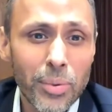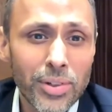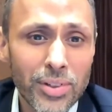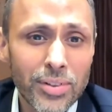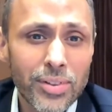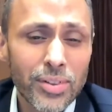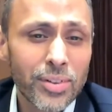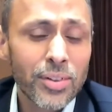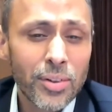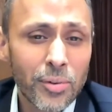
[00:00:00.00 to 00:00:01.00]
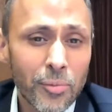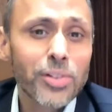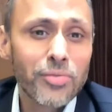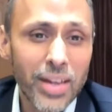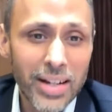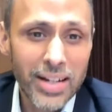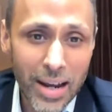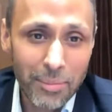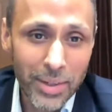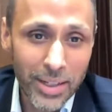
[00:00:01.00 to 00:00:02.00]
operations was very
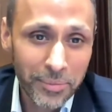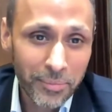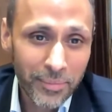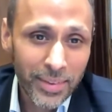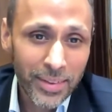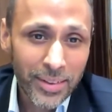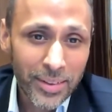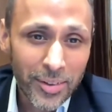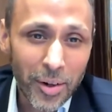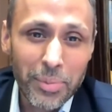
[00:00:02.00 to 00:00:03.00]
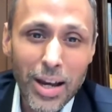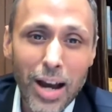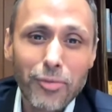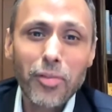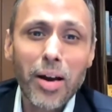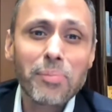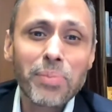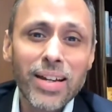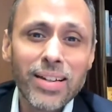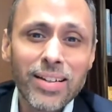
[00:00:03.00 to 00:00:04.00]
timely. On behalf of
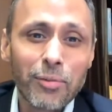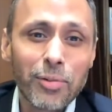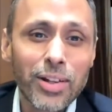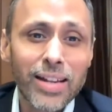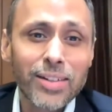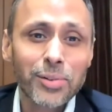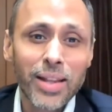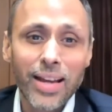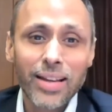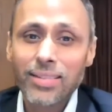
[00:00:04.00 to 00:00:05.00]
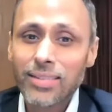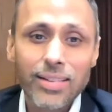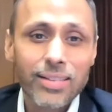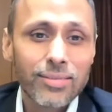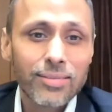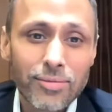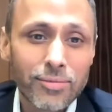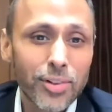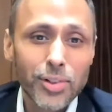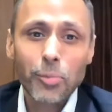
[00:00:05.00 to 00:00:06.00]
IPA, I would like to thank,
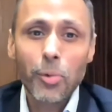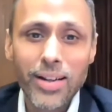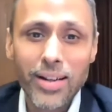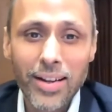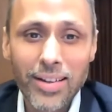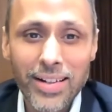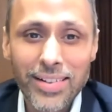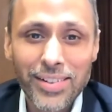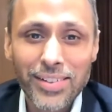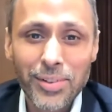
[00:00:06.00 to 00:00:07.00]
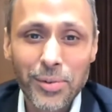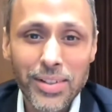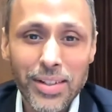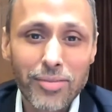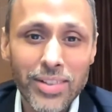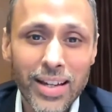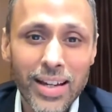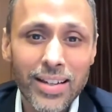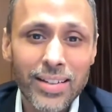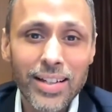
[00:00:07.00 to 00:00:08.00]
first of all, our regulators, US
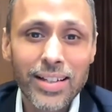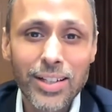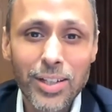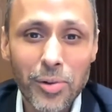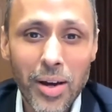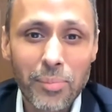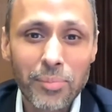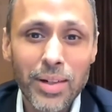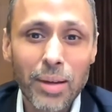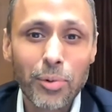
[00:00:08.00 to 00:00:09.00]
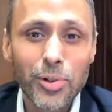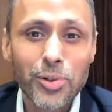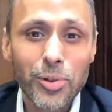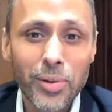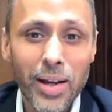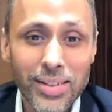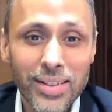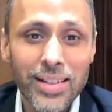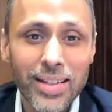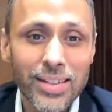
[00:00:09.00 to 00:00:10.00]
FDA, EDQM, WHO, and
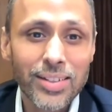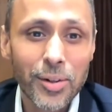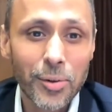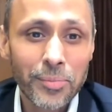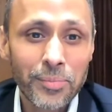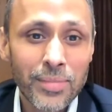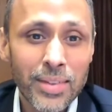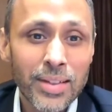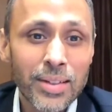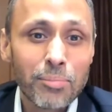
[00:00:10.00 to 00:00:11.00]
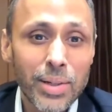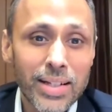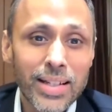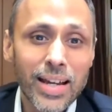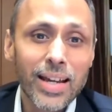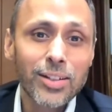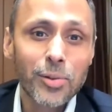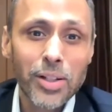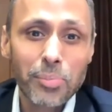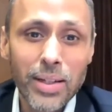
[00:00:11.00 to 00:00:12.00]
CDSCO, PDA and
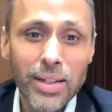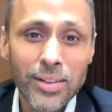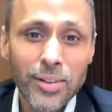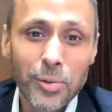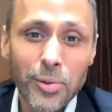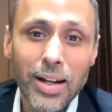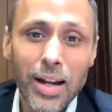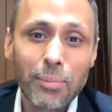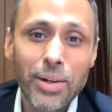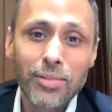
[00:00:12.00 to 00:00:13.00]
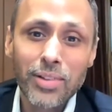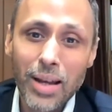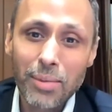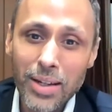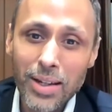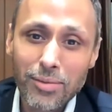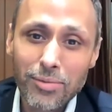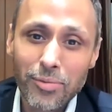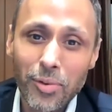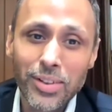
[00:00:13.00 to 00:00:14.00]
USP, who collaborate with
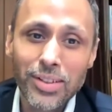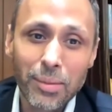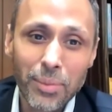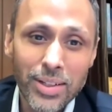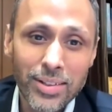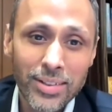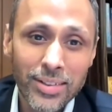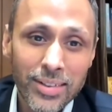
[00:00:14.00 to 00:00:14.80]
IPA for this summit,